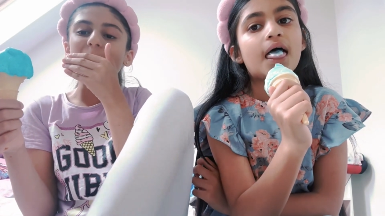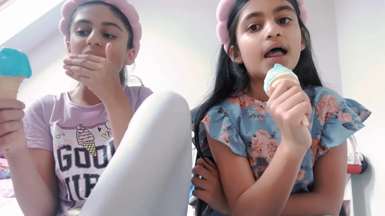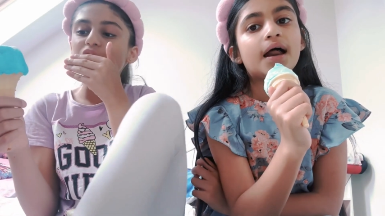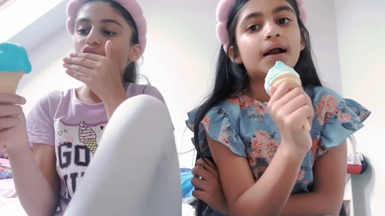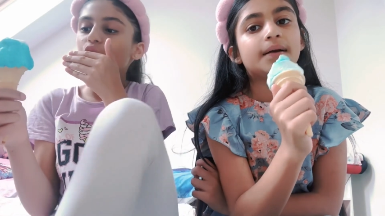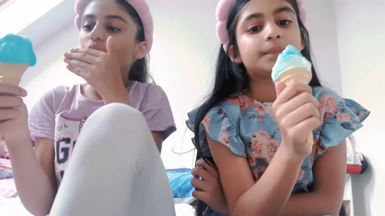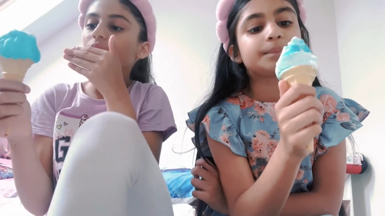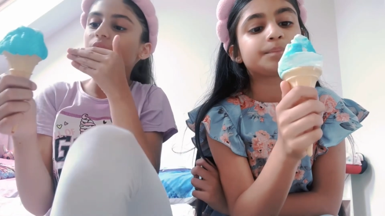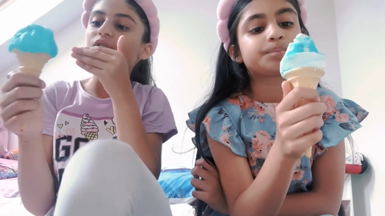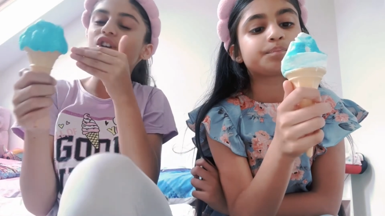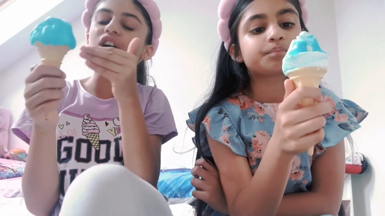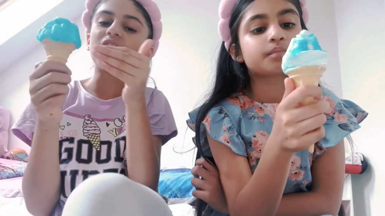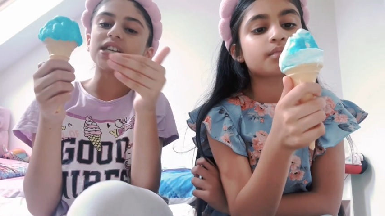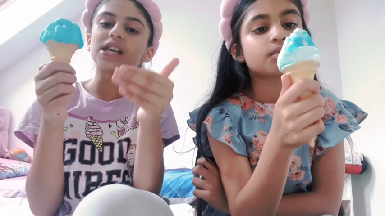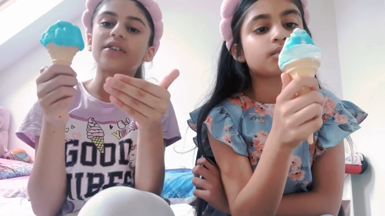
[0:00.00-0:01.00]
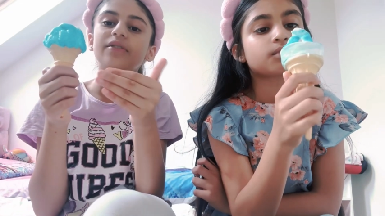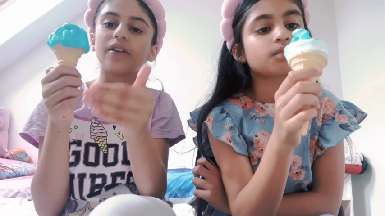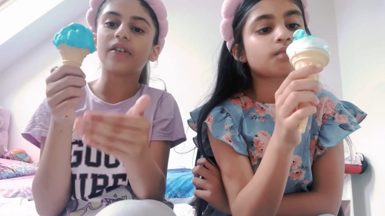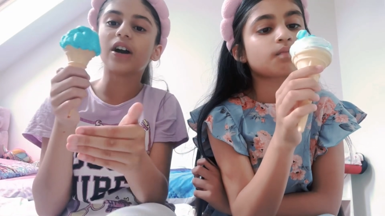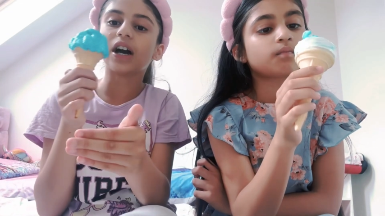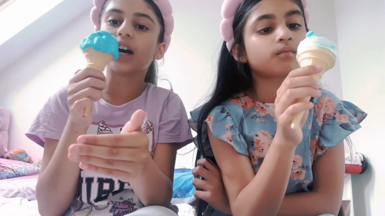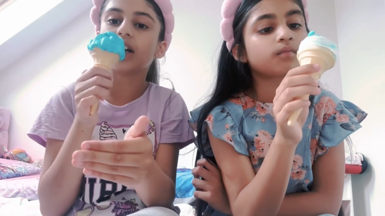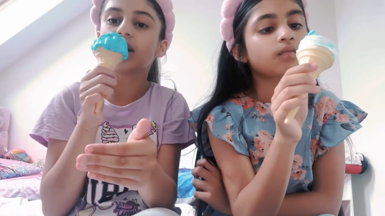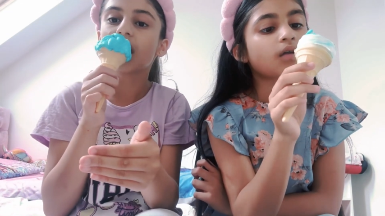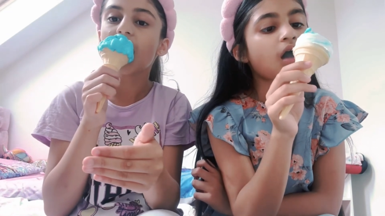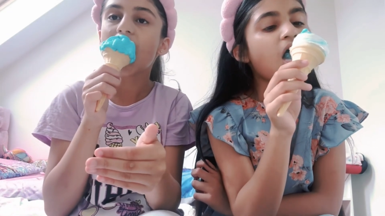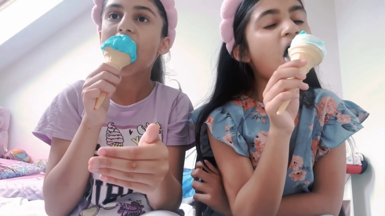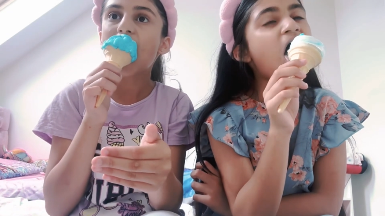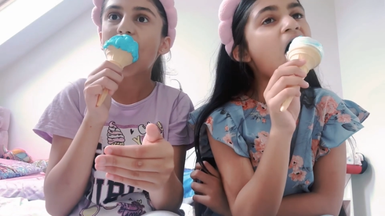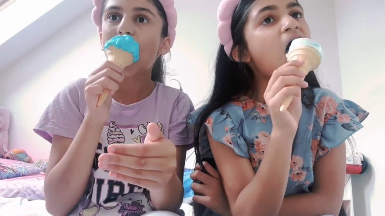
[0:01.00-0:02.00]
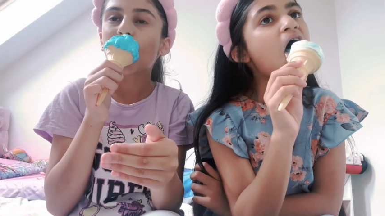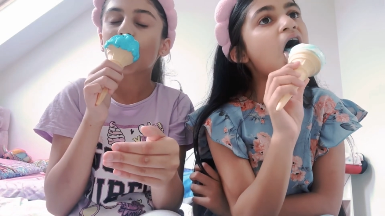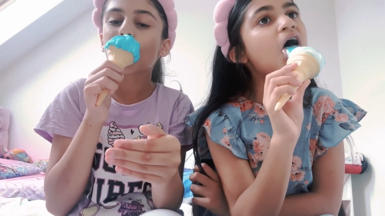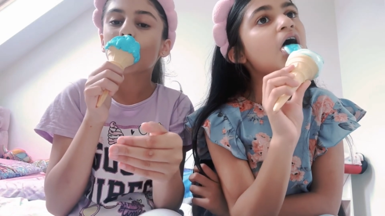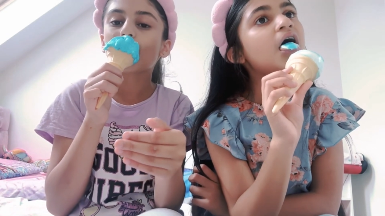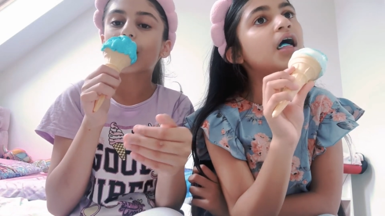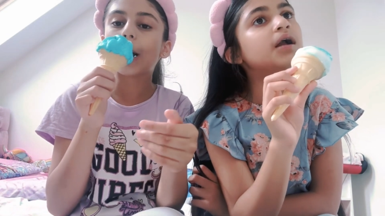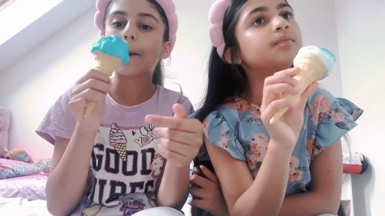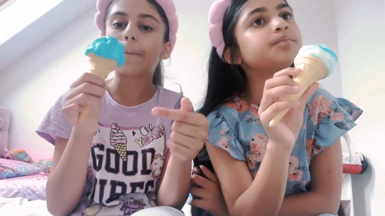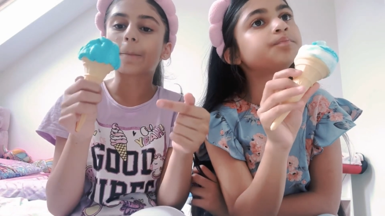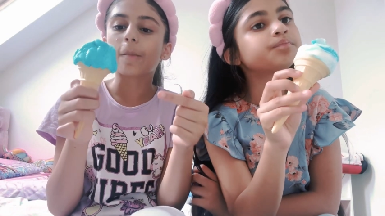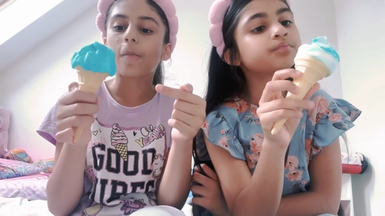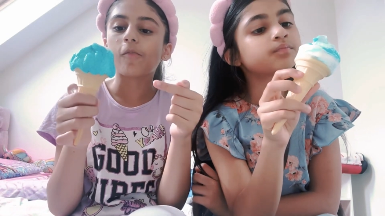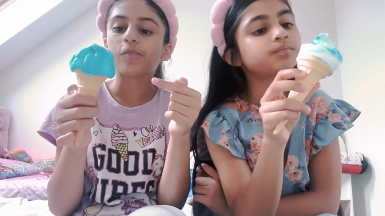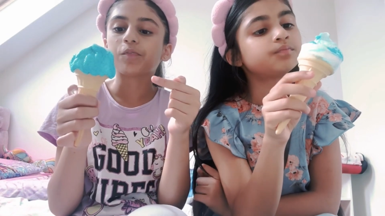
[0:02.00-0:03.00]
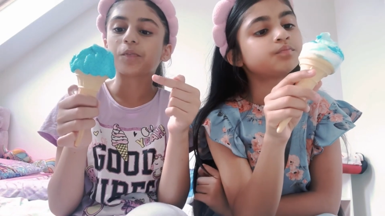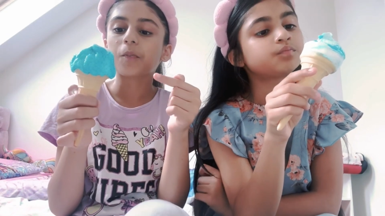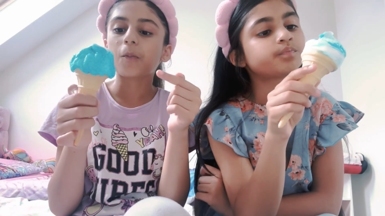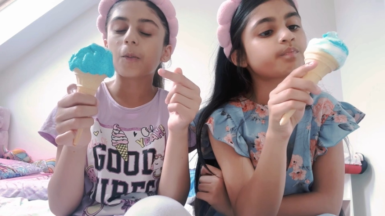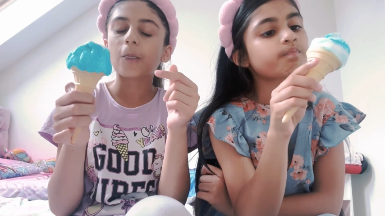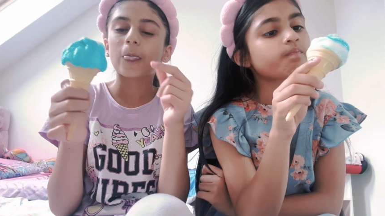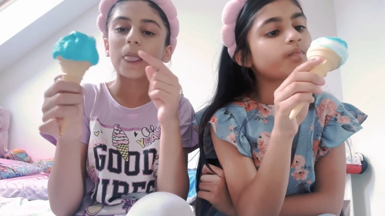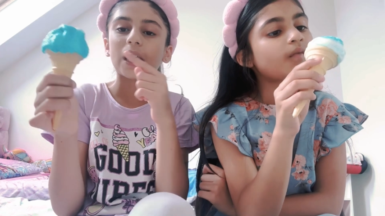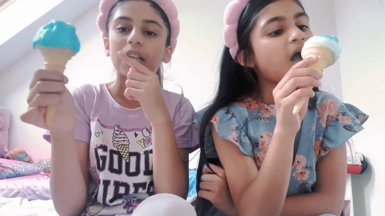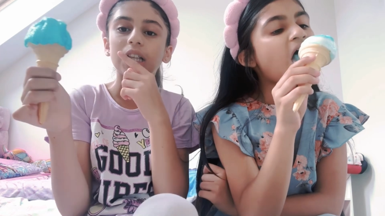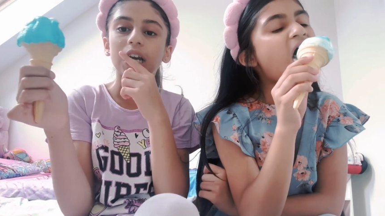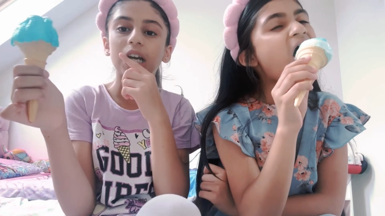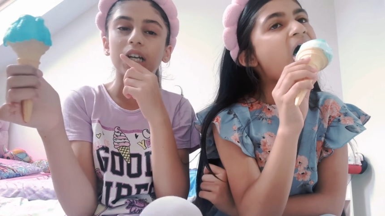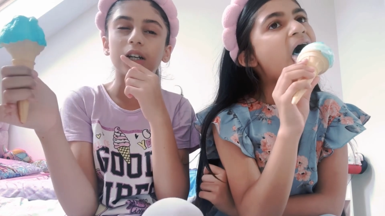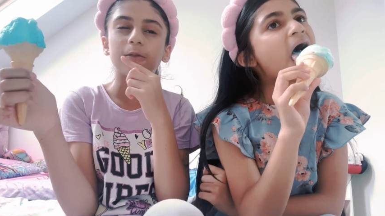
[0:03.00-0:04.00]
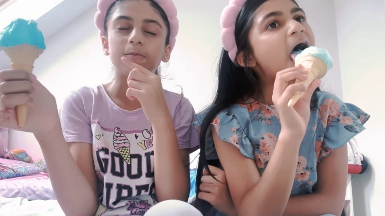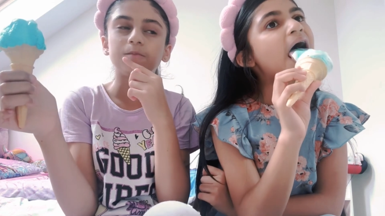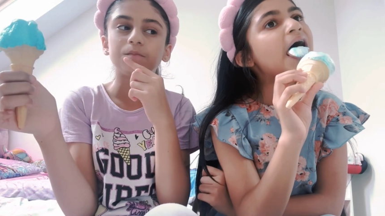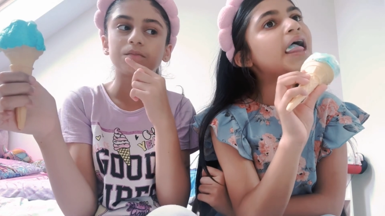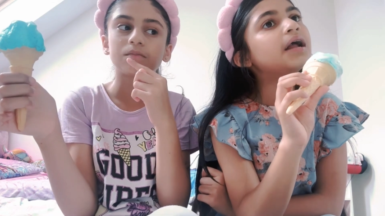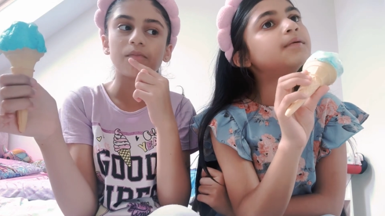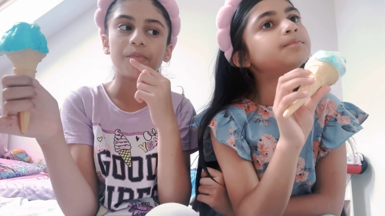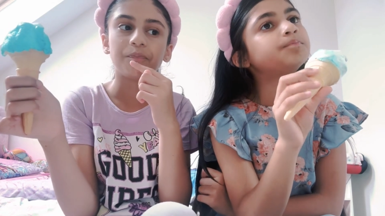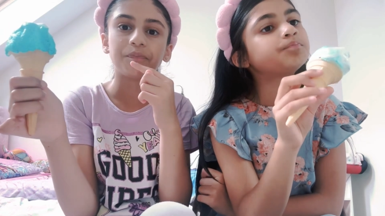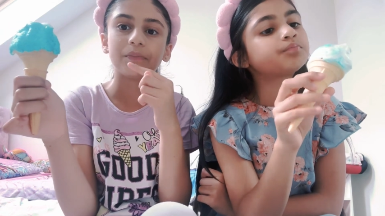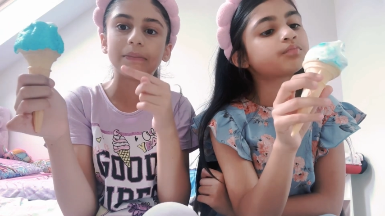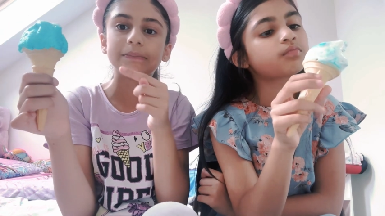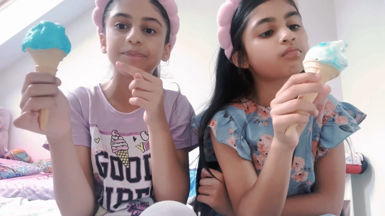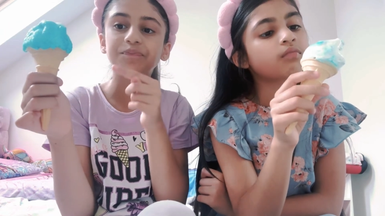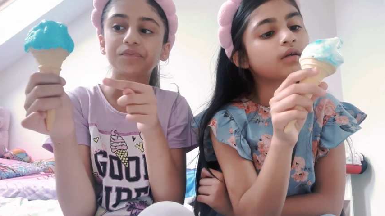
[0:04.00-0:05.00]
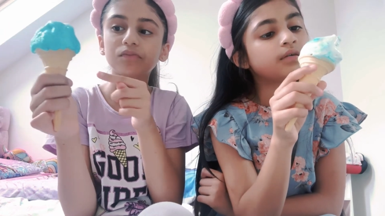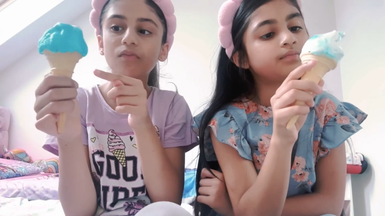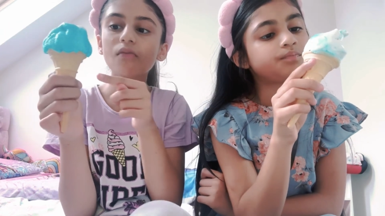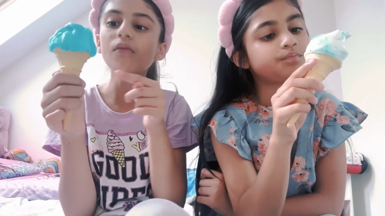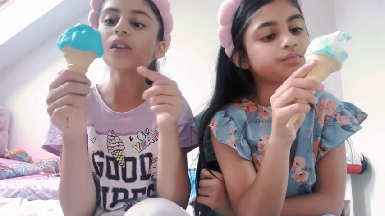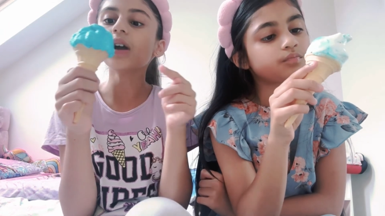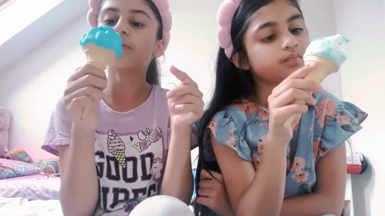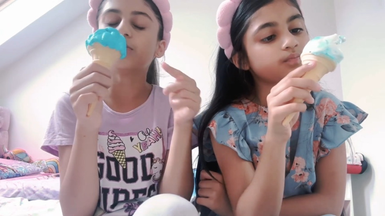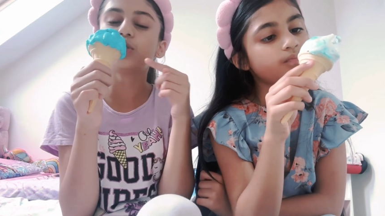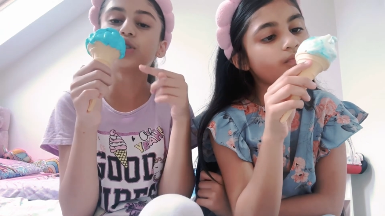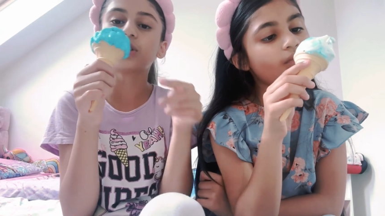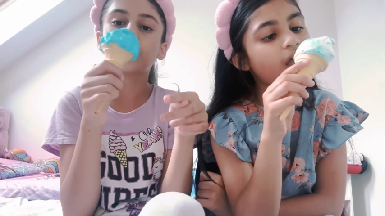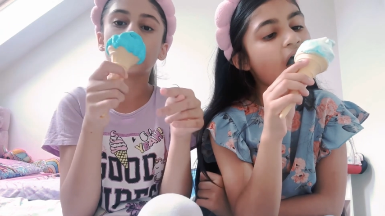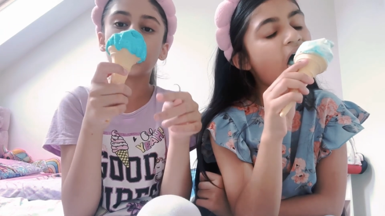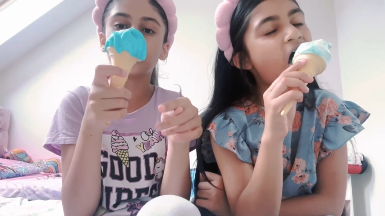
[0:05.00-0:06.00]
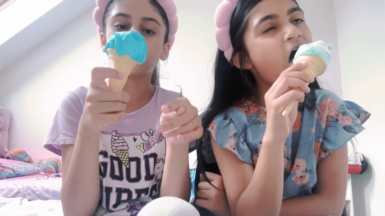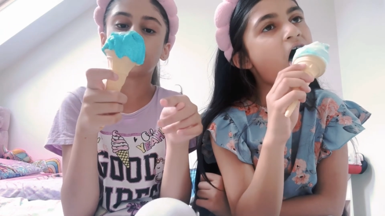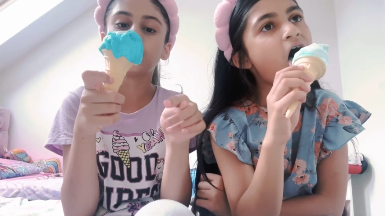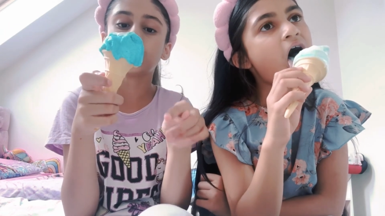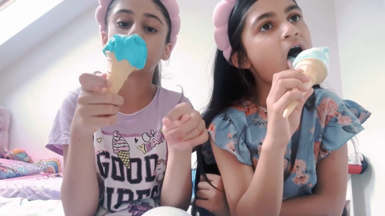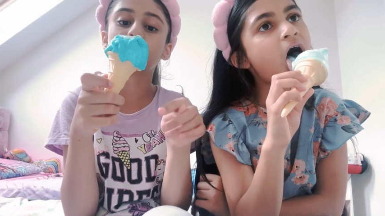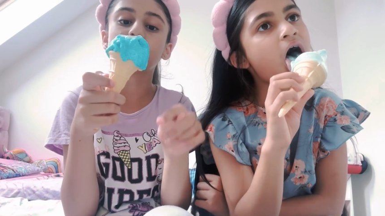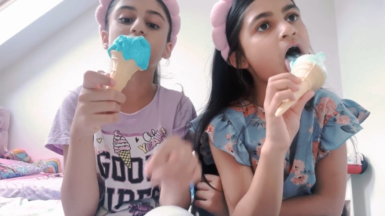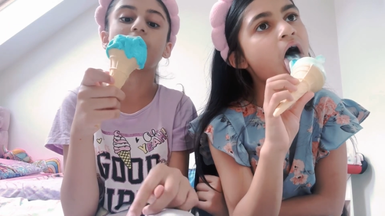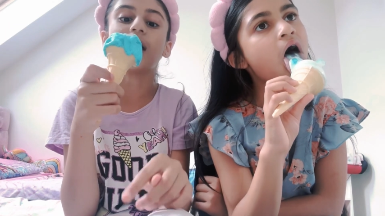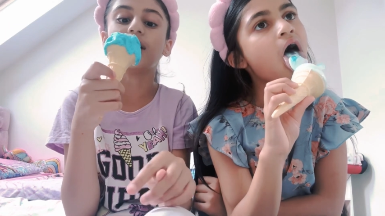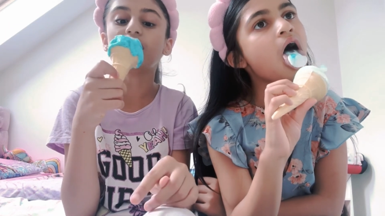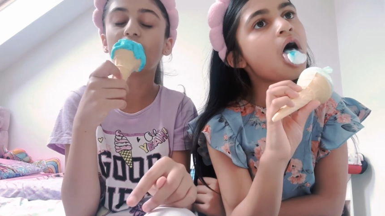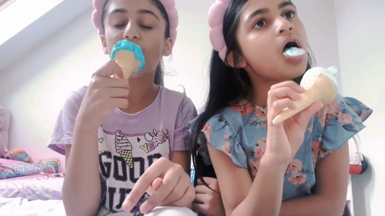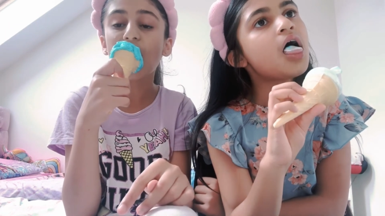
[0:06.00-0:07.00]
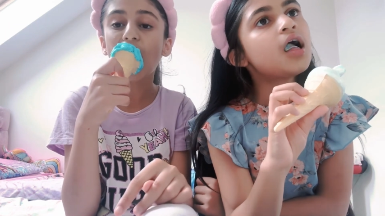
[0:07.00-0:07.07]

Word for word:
Speaker 1: So good. If you guys have never had, um, like, blue leadership ice cream, this is your sign.